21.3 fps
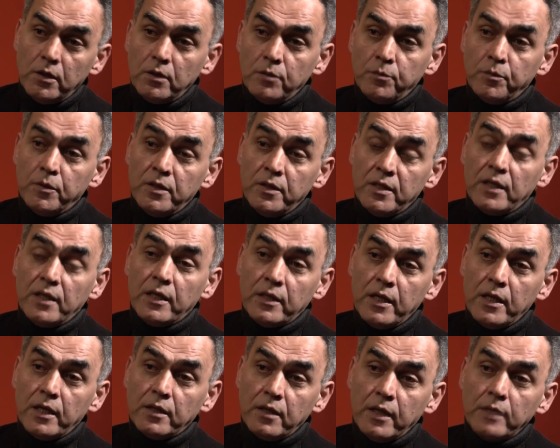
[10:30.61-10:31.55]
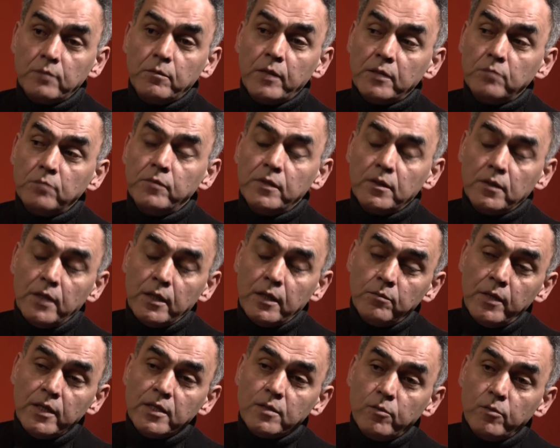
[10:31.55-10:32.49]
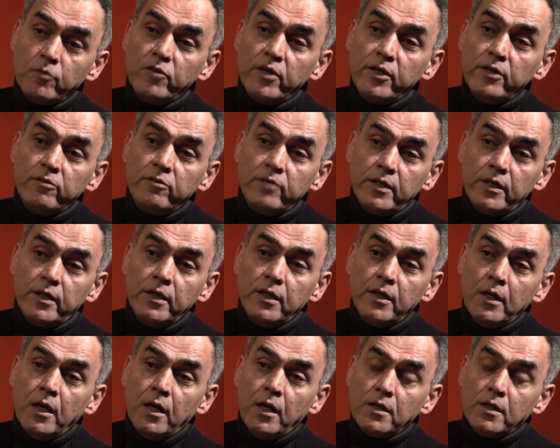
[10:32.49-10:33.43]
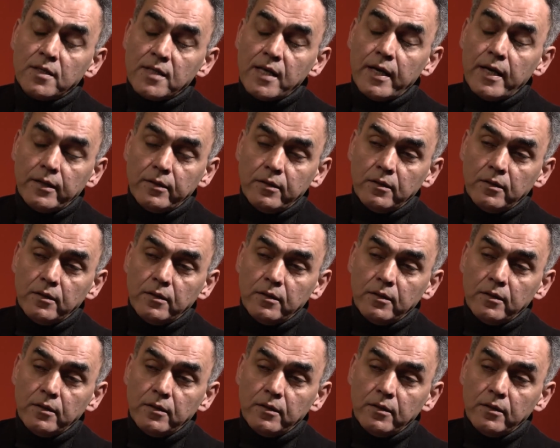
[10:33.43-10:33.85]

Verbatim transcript: the police, and that, that, that, that, makes me very, very sad.